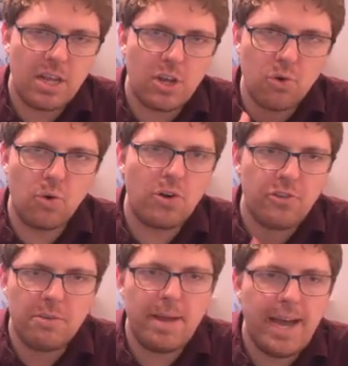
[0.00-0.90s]
gorge
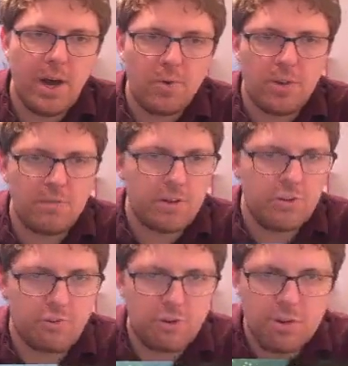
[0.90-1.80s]
him out of
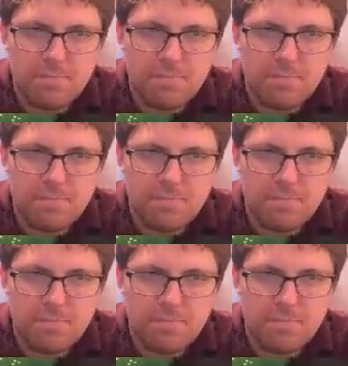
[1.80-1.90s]
control.